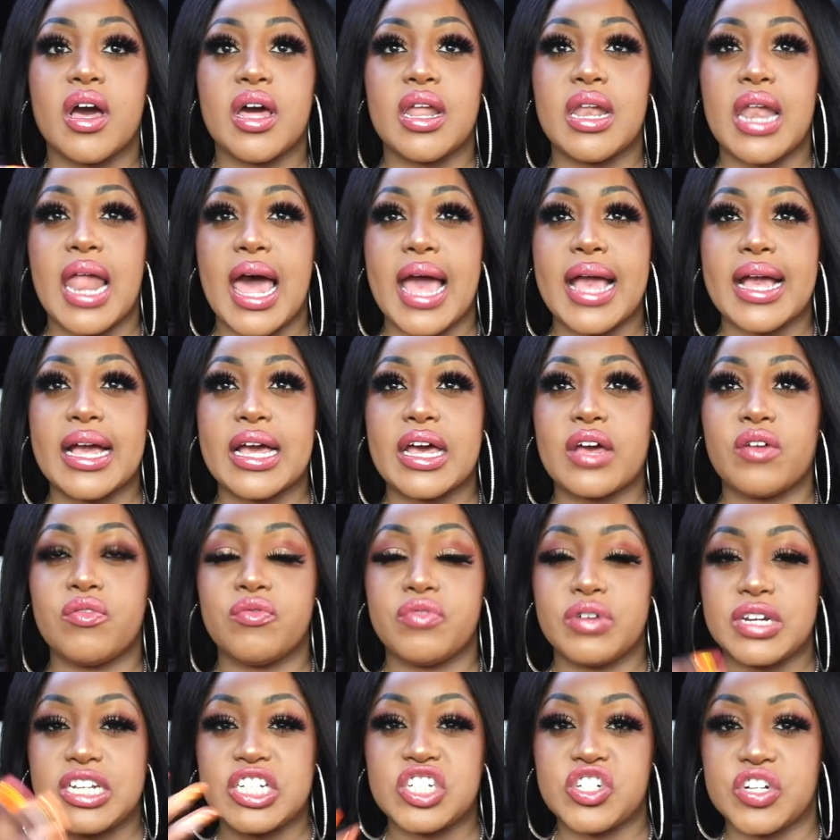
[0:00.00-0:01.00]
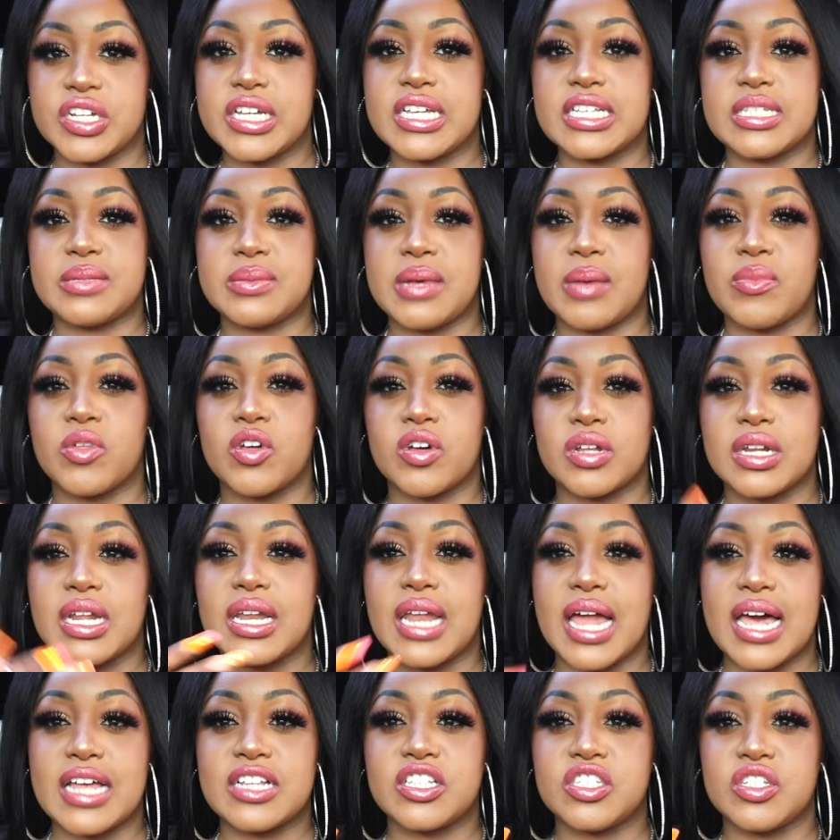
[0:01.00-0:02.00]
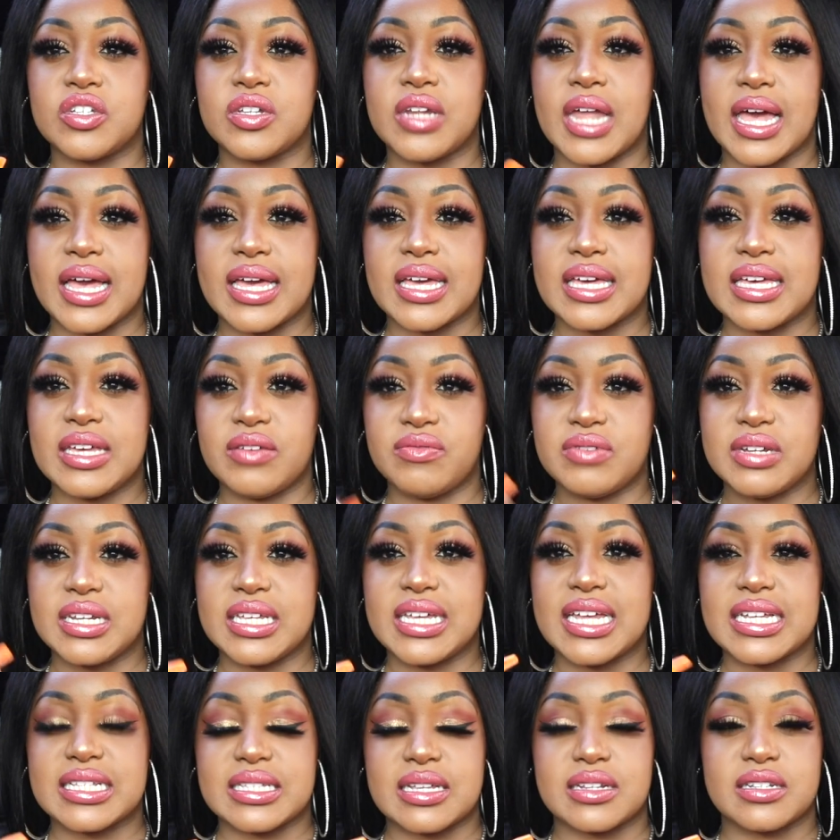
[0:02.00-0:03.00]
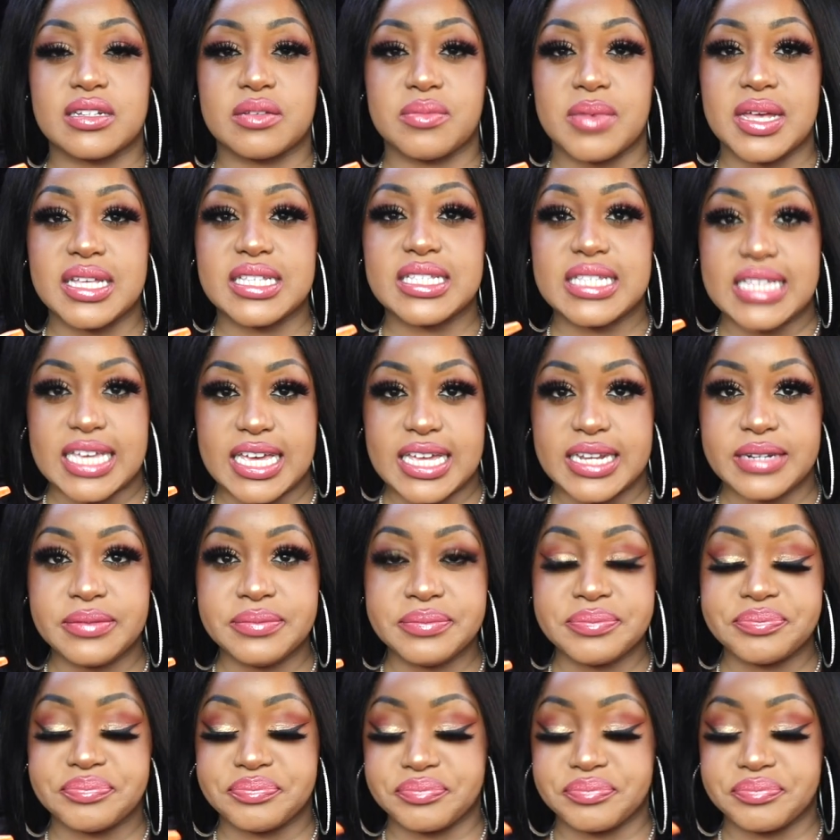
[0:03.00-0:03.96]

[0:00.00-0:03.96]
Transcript: like really triggers me i'm not gonna lie to you like he really gets under my skin